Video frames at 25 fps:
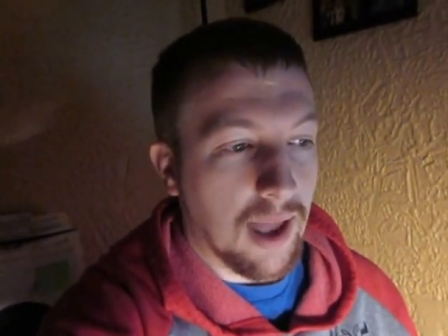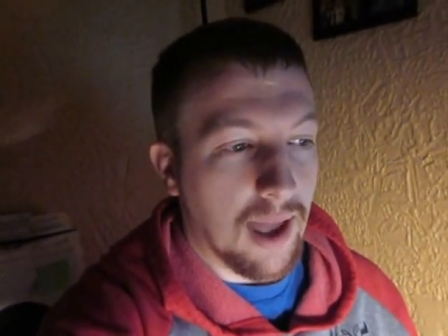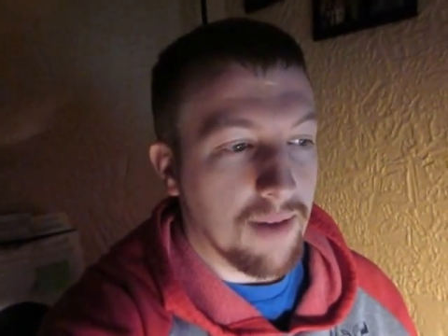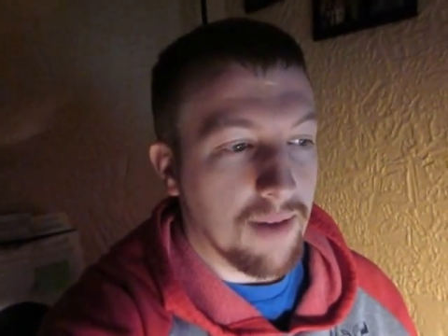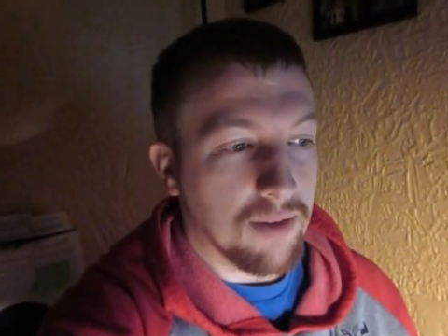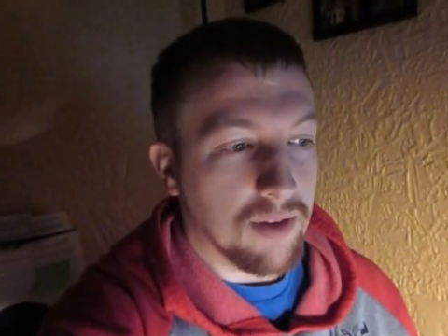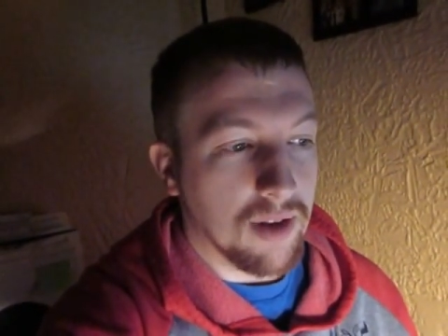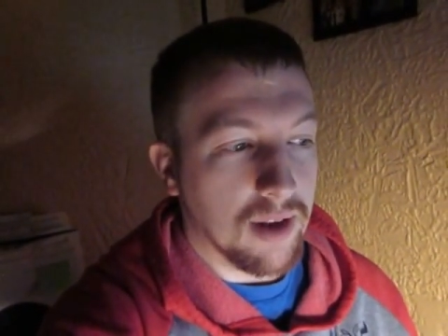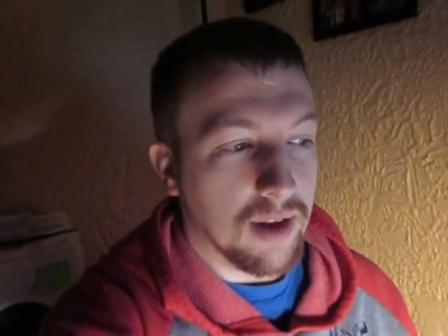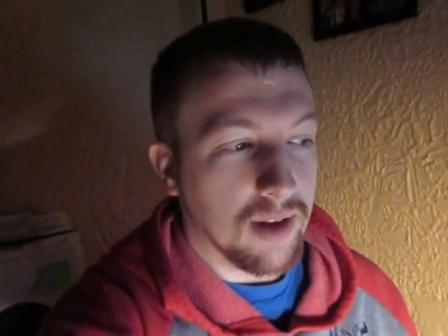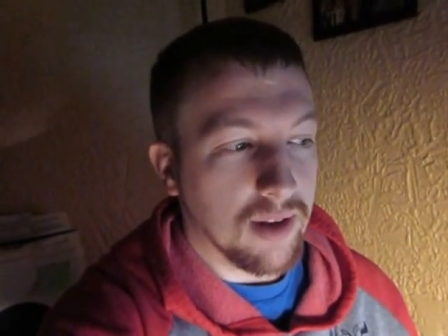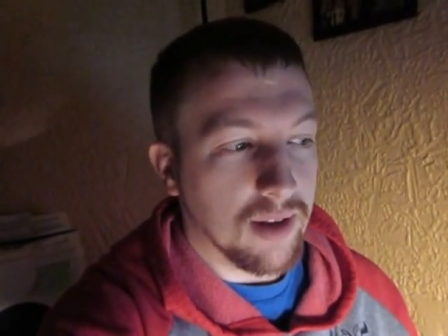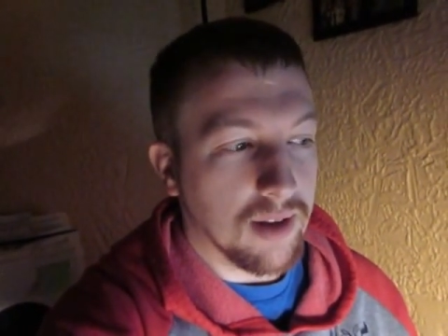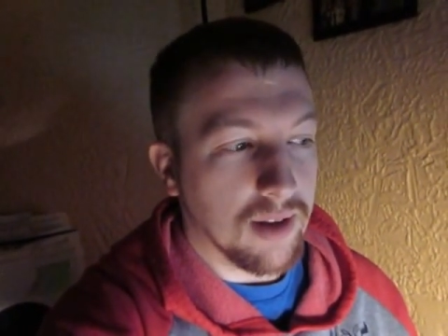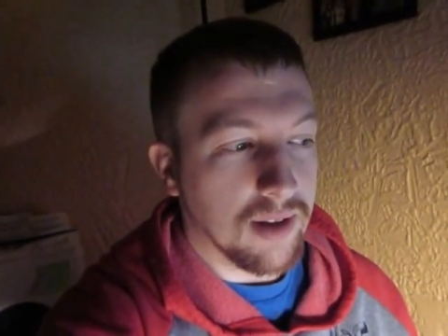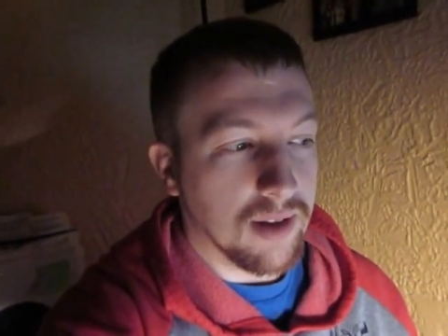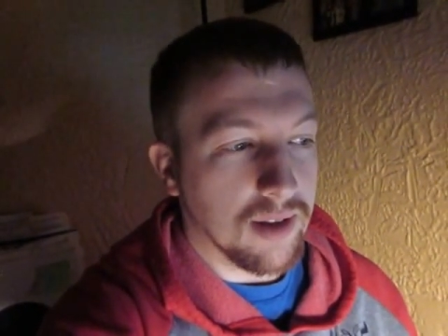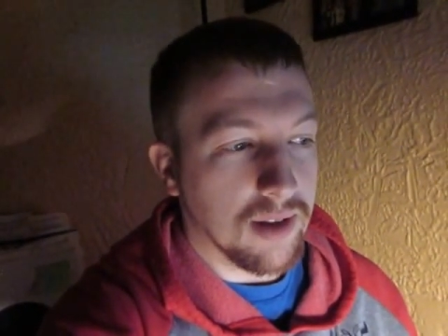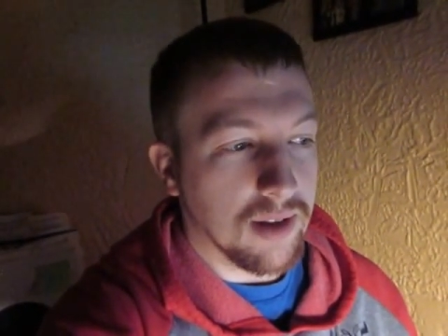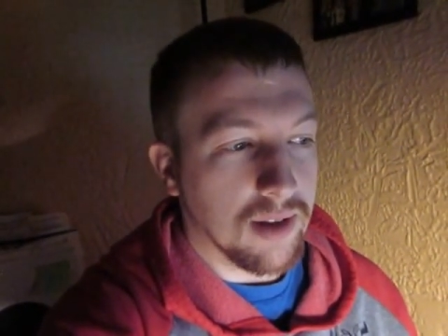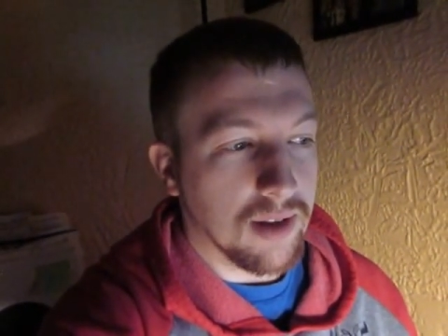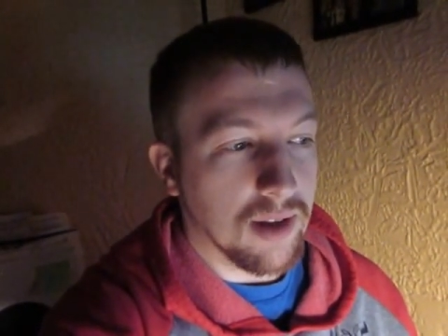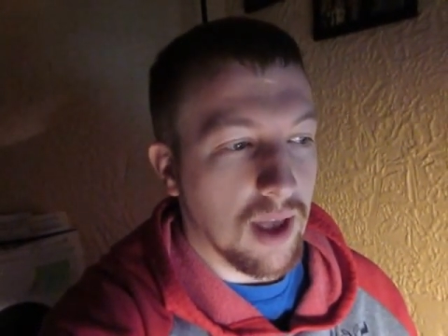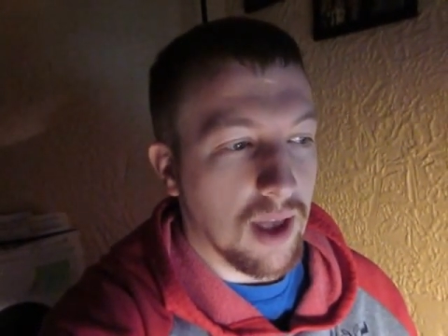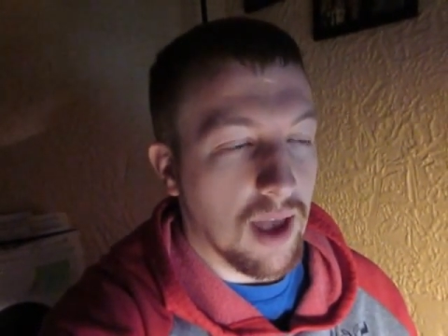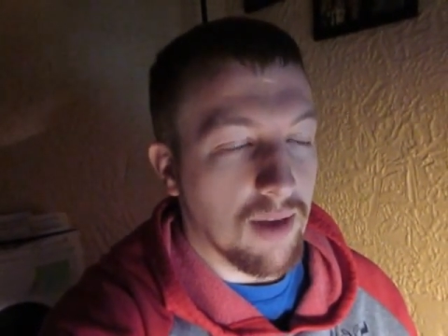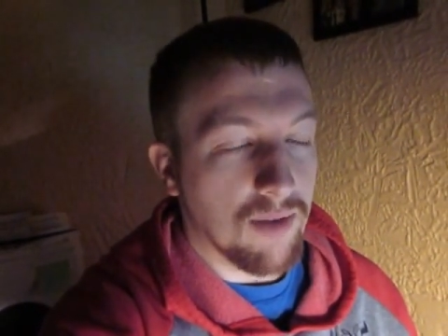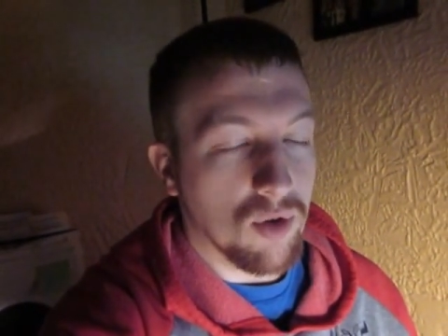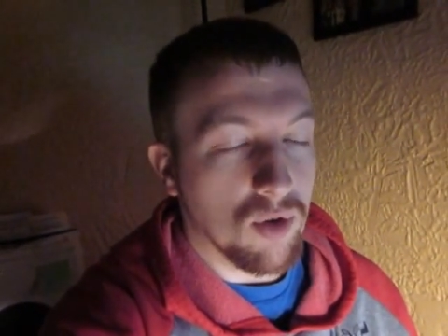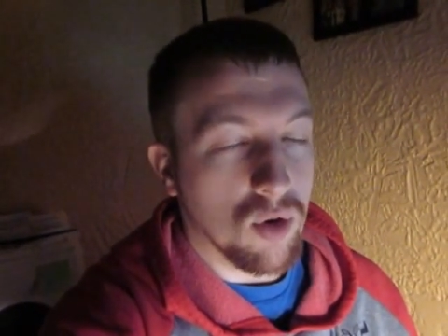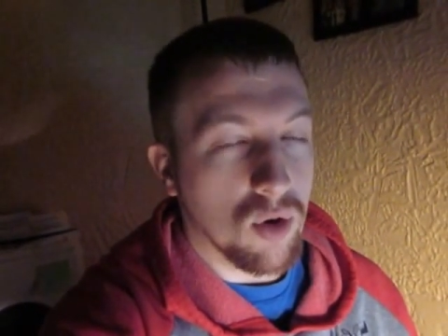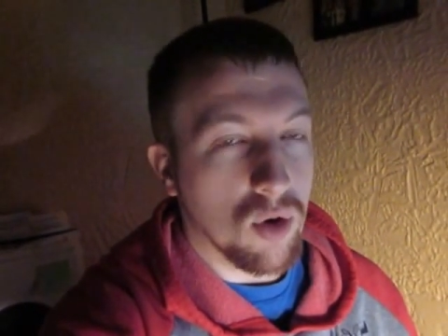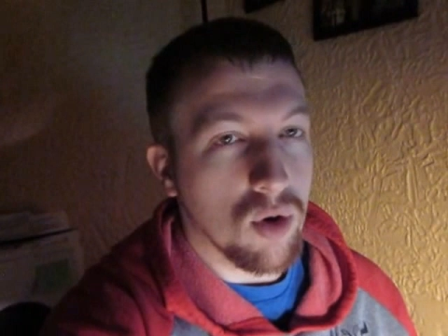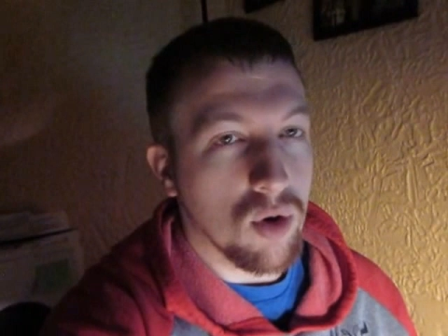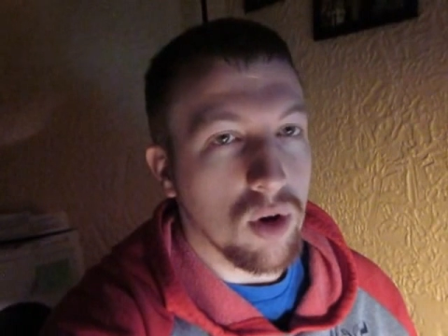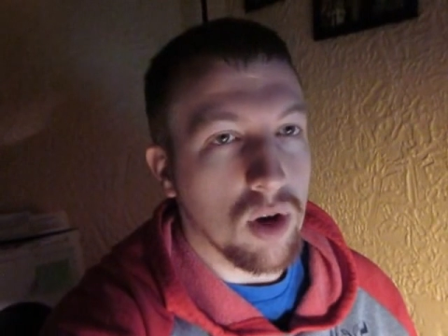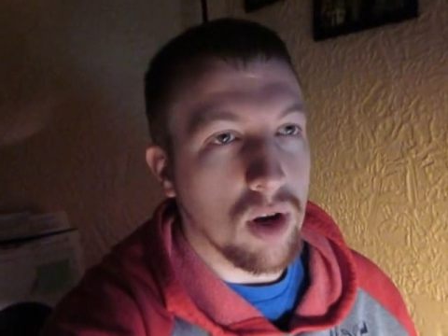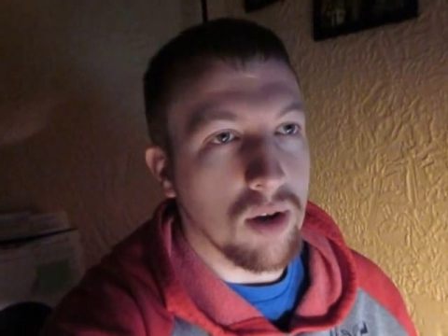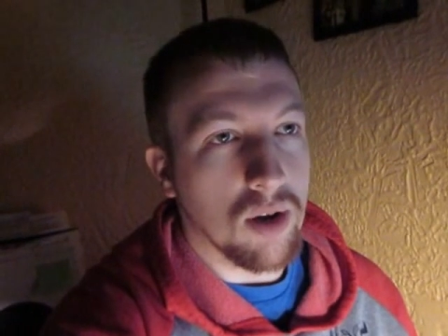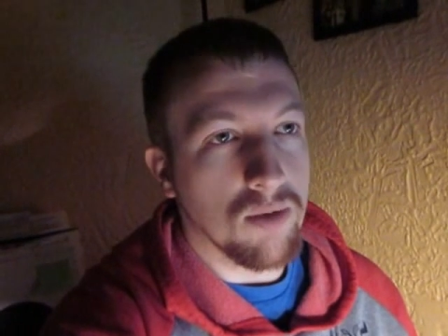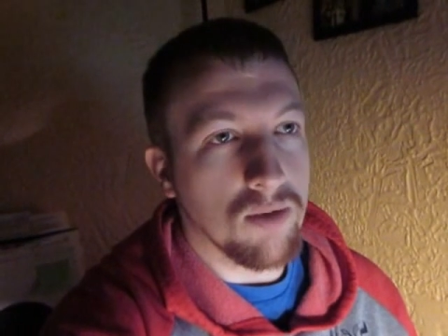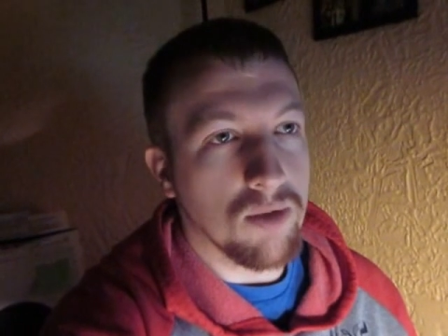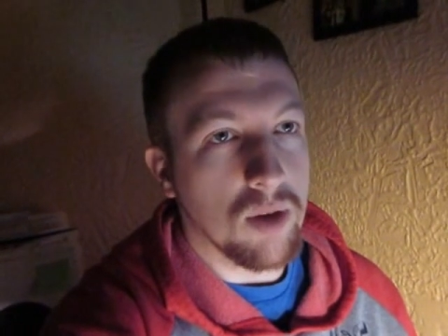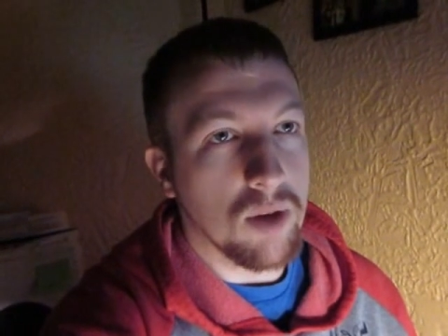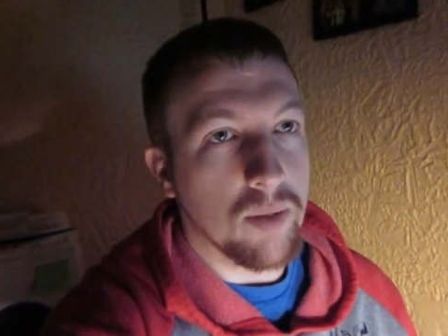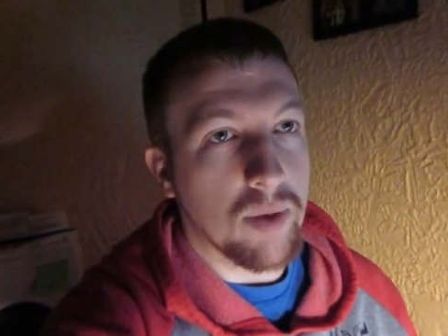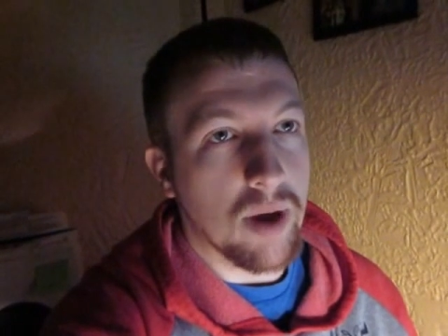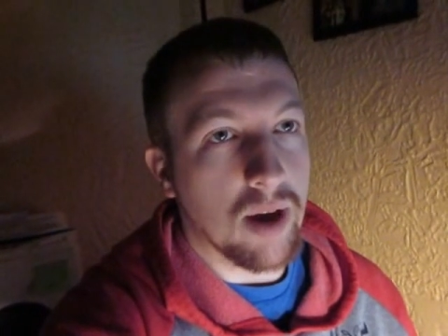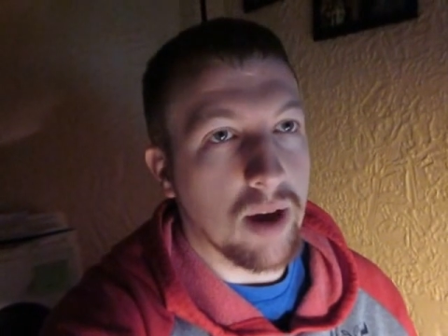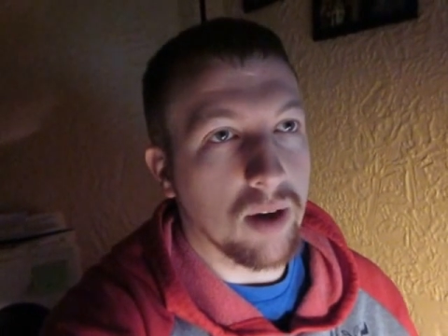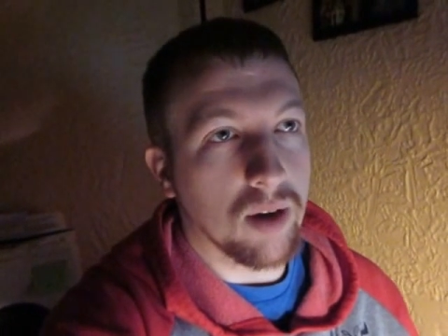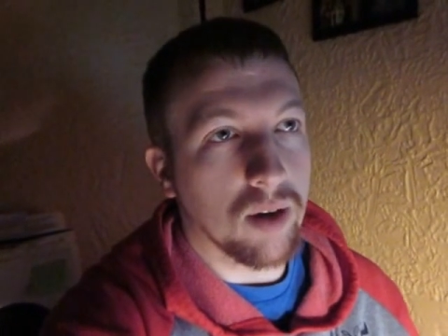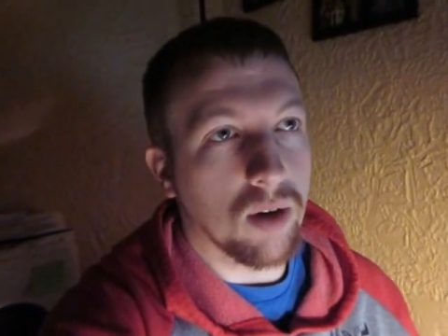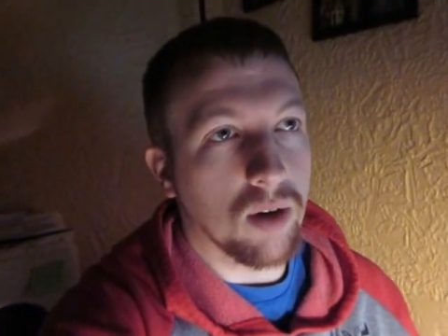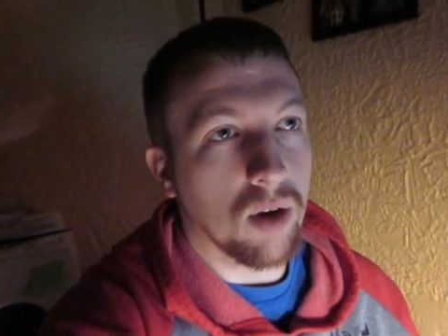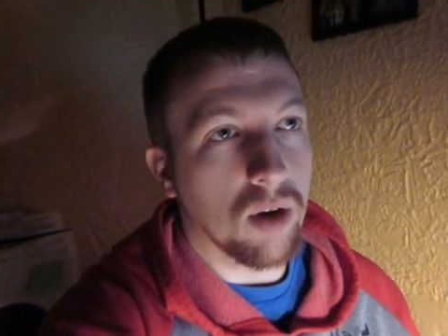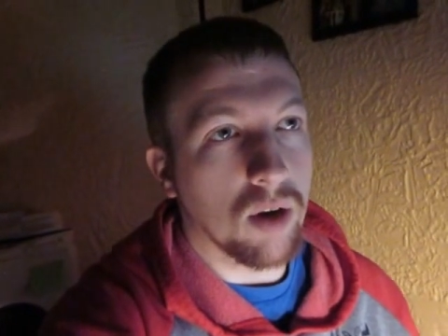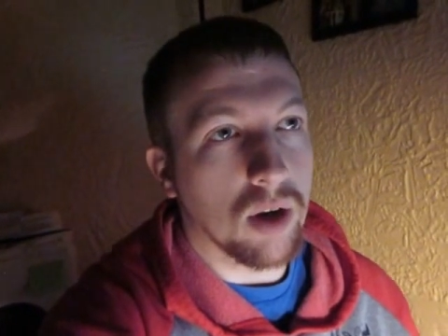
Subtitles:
haven't heard any feedback